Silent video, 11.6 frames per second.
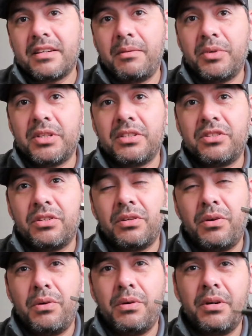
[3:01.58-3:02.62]
come with the
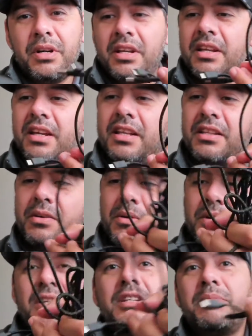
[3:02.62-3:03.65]
cord, and the
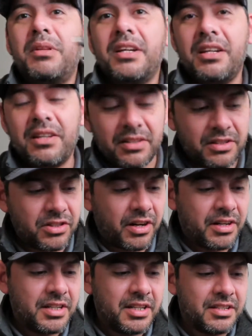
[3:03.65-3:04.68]
cord does plug in it and
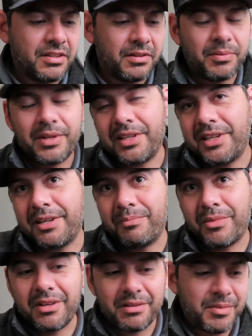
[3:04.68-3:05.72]
charge it, so it really didn't
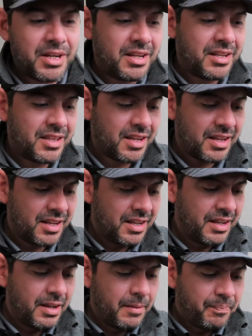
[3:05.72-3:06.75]
bother me any of that.
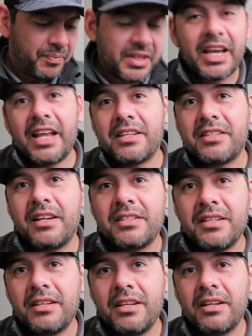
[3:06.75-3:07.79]
Kind of sucks
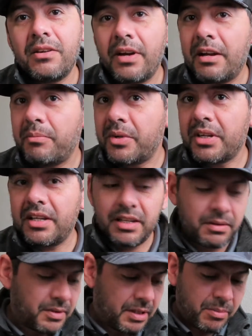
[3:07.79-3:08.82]
that it did go out, but it
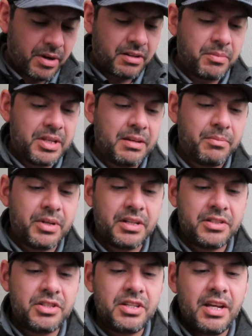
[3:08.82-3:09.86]
didn't really bother me that
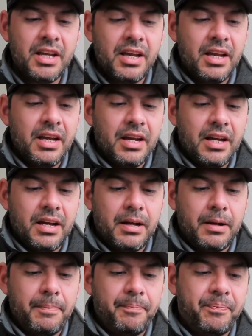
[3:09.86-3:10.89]
much.
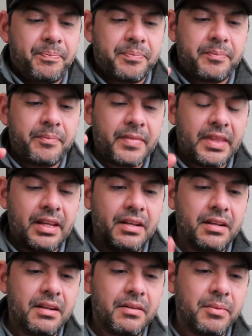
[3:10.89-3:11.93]

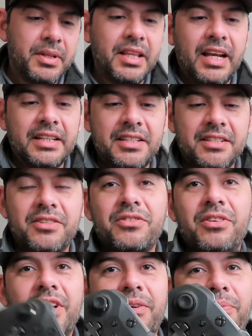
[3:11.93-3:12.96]
Really like this
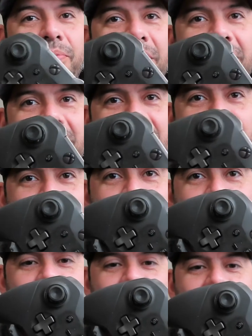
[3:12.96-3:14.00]
controller. I really love the way
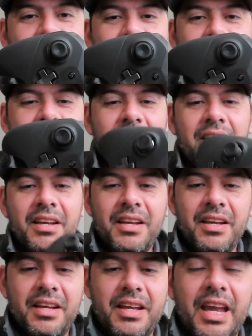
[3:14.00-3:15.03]
it looks,
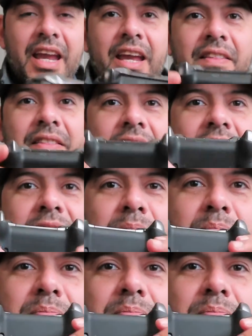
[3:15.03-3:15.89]
and these